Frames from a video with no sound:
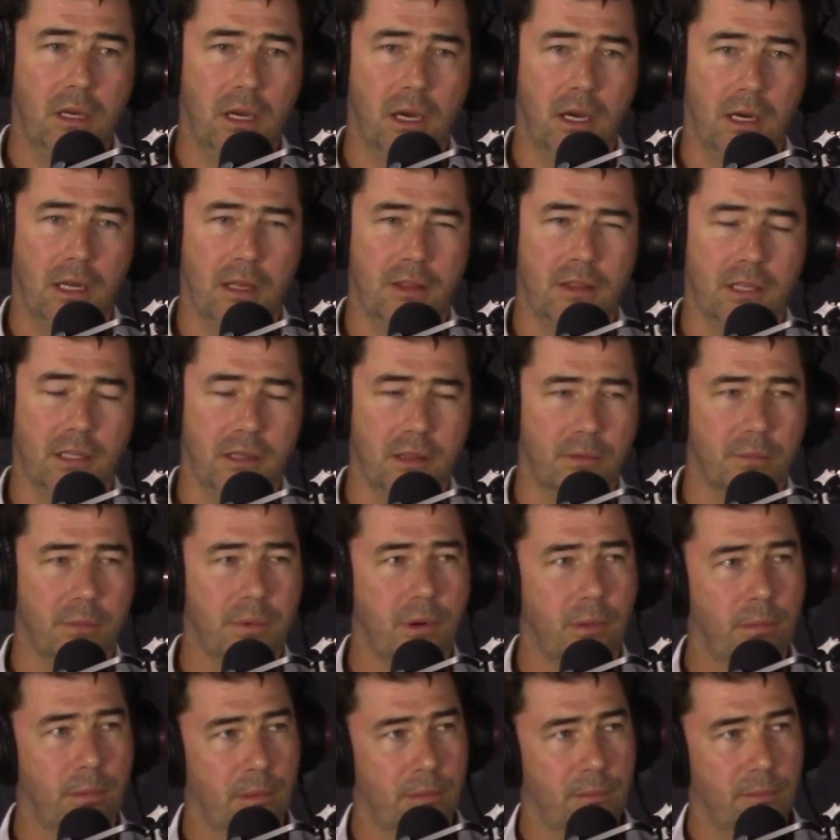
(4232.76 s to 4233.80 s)
And I think the
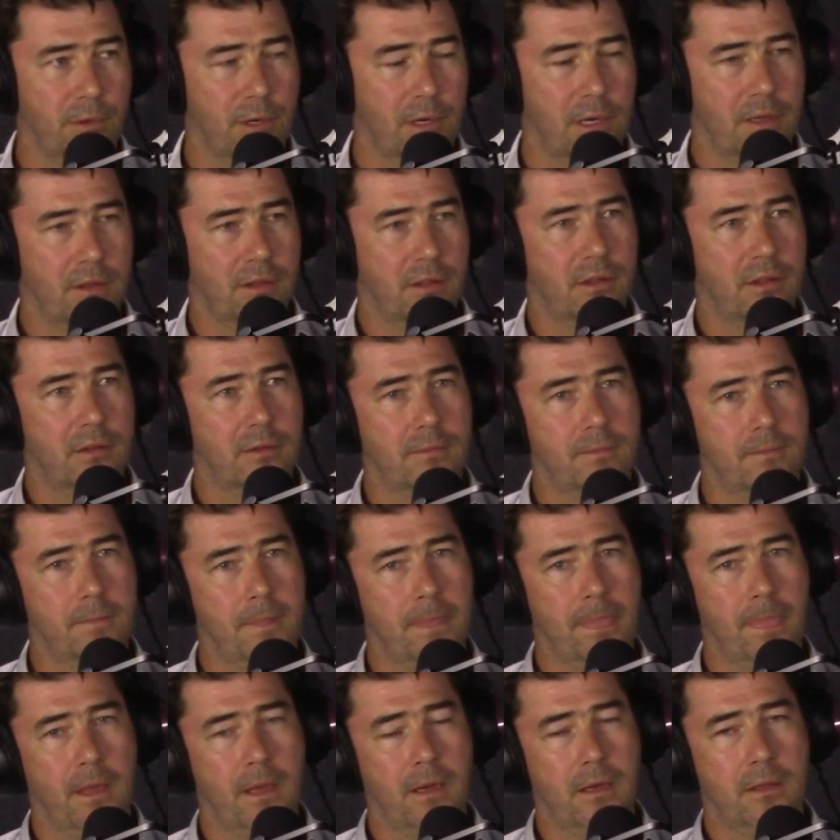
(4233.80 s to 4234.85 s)
problem with
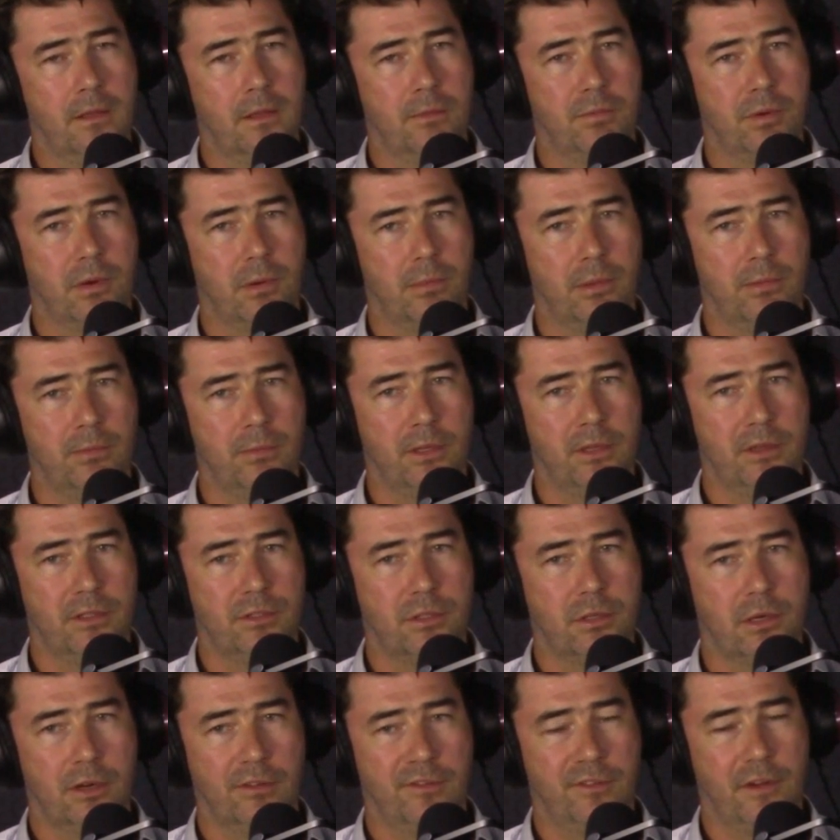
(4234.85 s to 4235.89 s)
the problem with
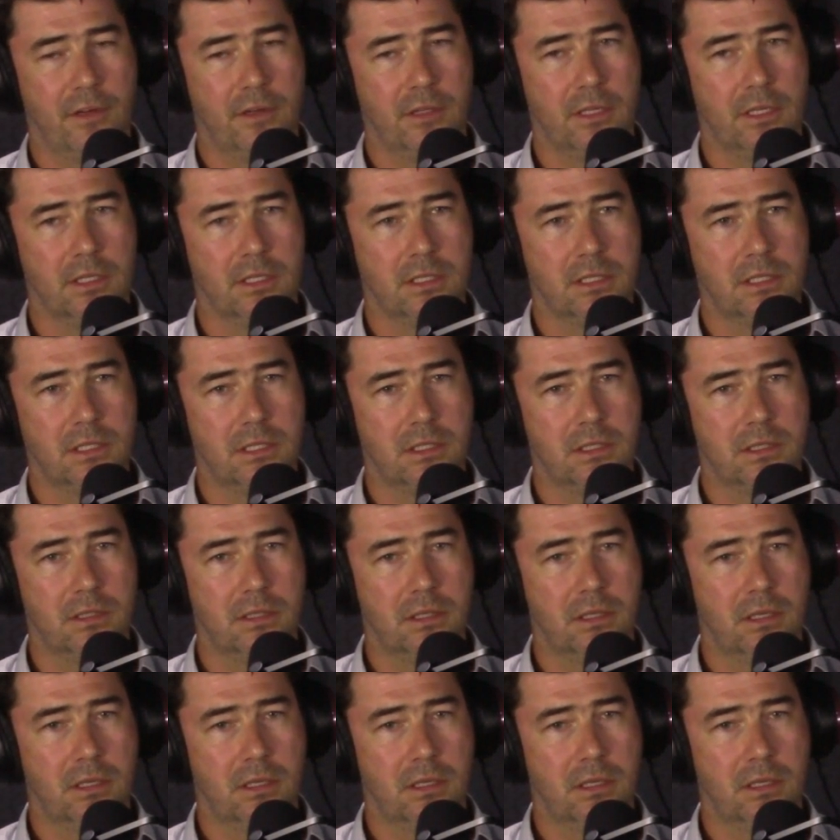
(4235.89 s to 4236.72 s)
trying to focus